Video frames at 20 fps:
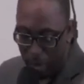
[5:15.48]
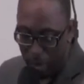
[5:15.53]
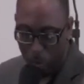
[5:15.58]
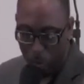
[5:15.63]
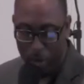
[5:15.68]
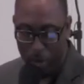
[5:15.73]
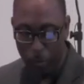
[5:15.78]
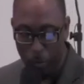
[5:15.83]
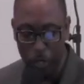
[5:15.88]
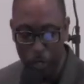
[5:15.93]
what
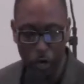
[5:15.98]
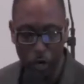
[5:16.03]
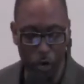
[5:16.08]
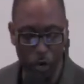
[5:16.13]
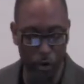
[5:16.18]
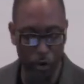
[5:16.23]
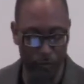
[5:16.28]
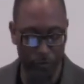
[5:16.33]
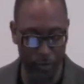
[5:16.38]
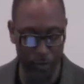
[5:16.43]
we learn
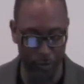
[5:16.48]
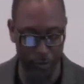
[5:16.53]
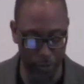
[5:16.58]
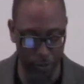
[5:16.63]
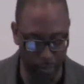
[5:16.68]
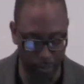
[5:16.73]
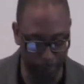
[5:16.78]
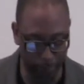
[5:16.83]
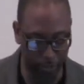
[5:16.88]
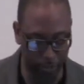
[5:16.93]
from
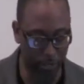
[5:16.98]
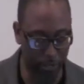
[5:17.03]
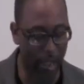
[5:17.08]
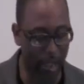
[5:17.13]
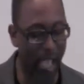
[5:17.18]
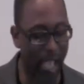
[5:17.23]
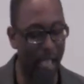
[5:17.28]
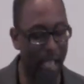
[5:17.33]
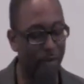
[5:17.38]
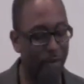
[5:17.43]
scripture
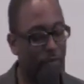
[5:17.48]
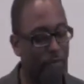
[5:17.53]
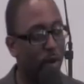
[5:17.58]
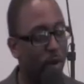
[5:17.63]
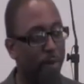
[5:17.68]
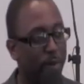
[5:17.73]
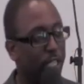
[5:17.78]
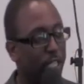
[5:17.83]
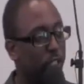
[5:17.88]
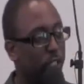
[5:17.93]
and from
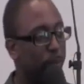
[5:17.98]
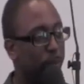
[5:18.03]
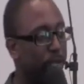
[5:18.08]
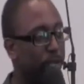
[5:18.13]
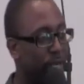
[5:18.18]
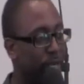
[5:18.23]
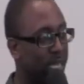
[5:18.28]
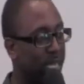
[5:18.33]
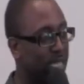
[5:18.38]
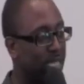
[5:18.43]

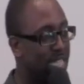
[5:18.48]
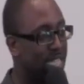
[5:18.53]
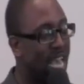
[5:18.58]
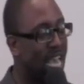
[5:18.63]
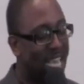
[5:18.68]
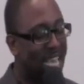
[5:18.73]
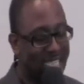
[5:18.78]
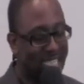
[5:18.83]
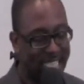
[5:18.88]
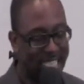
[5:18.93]
experience
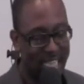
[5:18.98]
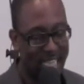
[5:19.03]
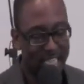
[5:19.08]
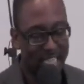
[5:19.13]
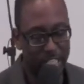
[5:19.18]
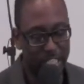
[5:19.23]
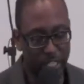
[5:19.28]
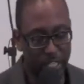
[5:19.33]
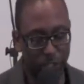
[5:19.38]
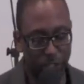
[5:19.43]
is that the
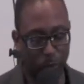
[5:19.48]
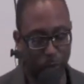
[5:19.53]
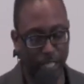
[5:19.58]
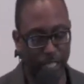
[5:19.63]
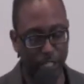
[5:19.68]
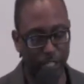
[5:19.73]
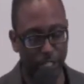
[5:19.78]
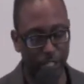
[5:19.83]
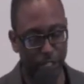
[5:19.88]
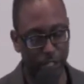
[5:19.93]

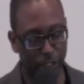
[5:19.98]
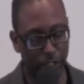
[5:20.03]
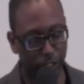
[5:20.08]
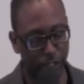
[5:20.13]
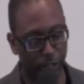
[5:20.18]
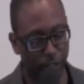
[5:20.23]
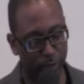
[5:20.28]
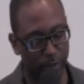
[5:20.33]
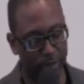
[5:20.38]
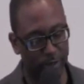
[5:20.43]
situations and
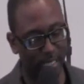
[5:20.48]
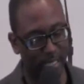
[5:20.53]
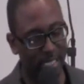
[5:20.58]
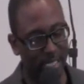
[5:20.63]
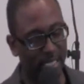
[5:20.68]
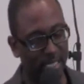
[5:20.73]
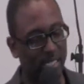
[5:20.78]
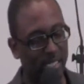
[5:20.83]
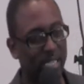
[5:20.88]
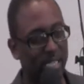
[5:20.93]

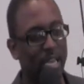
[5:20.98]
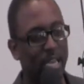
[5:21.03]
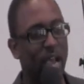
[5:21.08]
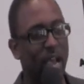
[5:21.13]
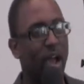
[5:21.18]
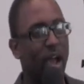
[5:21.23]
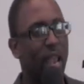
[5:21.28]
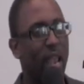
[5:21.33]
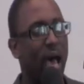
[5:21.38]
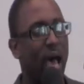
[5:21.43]
circumstances in our
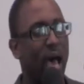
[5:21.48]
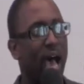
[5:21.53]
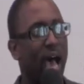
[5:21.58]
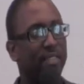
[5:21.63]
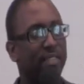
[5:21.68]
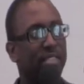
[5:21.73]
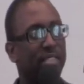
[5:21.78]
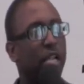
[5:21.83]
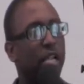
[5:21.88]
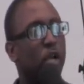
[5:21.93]
lives
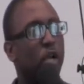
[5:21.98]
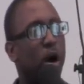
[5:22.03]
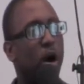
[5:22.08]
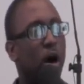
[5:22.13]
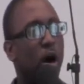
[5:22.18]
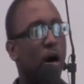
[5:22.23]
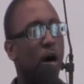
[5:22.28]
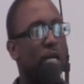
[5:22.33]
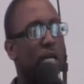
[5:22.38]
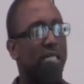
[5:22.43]
that
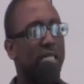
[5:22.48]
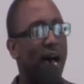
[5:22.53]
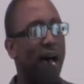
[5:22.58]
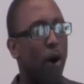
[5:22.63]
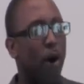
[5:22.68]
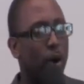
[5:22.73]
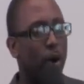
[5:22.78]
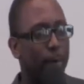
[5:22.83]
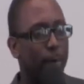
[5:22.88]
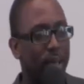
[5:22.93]
cause our
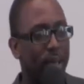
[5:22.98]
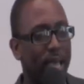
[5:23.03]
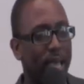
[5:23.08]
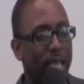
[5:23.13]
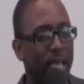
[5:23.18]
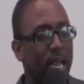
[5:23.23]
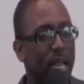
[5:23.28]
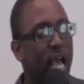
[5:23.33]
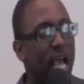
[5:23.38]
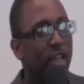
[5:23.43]
pain,
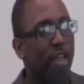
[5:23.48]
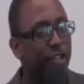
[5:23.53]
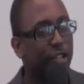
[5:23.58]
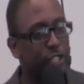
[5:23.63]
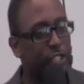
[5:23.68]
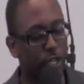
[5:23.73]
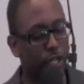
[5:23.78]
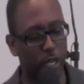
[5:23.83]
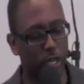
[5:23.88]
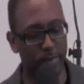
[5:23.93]
the
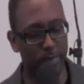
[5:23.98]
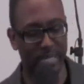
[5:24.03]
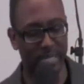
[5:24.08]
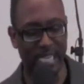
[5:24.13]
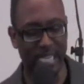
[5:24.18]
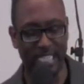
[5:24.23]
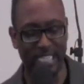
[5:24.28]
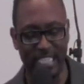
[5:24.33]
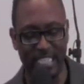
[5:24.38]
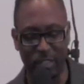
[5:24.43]

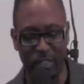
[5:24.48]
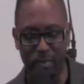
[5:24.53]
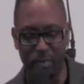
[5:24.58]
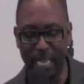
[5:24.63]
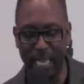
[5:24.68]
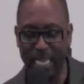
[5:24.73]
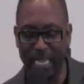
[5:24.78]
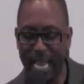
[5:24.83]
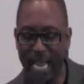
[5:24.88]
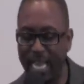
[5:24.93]
circumstances may
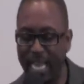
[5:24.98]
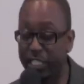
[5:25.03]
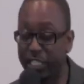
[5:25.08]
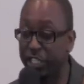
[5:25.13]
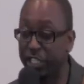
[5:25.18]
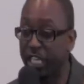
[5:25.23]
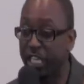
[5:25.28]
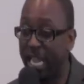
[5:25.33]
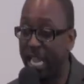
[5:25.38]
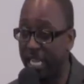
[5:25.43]
not
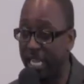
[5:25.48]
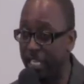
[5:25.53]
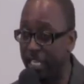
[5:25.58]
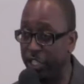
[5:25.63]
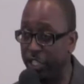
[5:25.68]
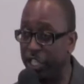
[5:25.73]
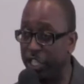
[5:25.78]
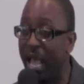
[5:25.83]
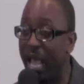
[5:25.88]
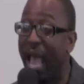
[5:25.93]
change.
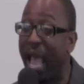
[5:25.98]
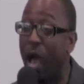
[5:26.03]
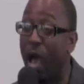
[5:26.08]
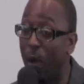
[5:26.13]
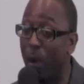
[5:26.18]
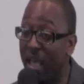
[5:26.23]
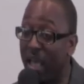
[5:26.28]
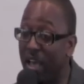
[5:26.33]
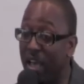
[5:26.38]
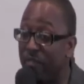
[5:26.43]

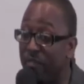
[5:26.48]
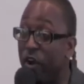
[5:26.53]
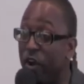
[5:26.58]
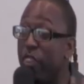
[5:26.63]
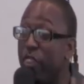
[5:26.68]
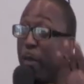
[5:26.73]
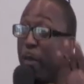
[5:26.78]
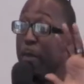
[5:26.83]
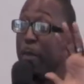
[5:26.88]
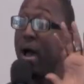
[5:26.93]
However, the
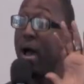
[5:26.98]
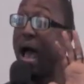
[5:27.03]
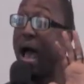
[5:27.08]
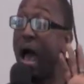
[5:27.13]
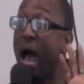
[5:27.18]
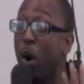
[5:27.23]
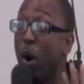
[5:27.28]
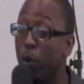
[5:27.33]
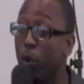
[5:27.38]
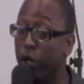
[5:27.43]

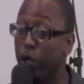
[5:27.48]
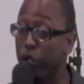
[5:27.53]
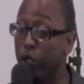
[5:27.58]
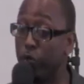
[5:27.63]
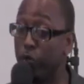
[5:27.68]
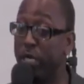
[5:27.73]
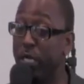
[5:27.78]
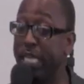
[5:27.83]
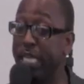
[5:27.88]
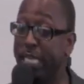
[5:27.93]
power you
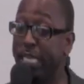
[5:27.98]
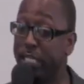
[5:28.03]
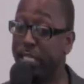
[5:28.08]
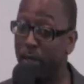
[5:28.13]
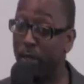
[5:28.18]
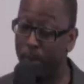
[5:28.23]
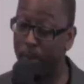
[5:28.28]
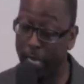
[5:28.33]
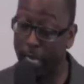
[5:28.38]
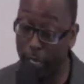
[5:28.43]
need to
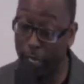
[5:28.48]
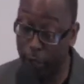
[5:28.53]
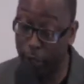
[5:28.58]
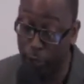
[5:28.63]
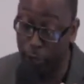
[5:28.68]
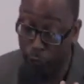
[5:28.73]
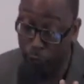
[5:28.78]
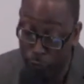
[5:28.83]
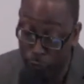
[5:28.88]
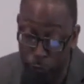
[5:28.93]
make it
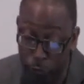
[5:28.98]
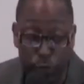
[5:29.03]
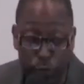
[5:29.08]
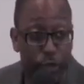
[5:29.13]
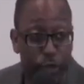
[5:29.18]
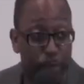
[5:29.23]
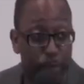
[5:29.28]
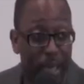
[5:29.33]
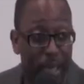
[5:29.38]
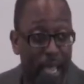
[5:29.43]
through the
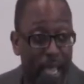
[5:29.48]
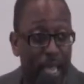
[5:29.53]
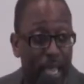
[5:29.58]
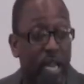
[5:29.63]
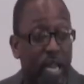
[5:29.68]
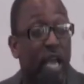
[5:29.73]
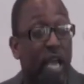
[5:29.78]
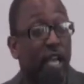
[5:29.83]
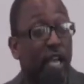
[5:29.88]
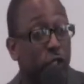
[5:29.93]
pain
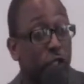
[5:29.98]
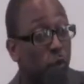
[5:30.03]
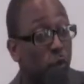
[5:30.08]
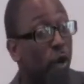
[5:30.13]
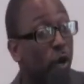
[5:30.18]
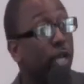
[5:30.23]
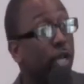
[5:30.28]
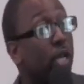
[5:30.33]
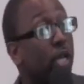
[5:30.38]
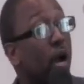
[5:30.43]
is what
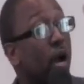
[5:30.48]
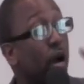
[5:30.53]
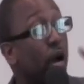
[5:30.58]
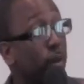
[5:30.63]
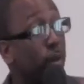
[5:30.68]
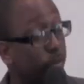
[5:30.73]
comes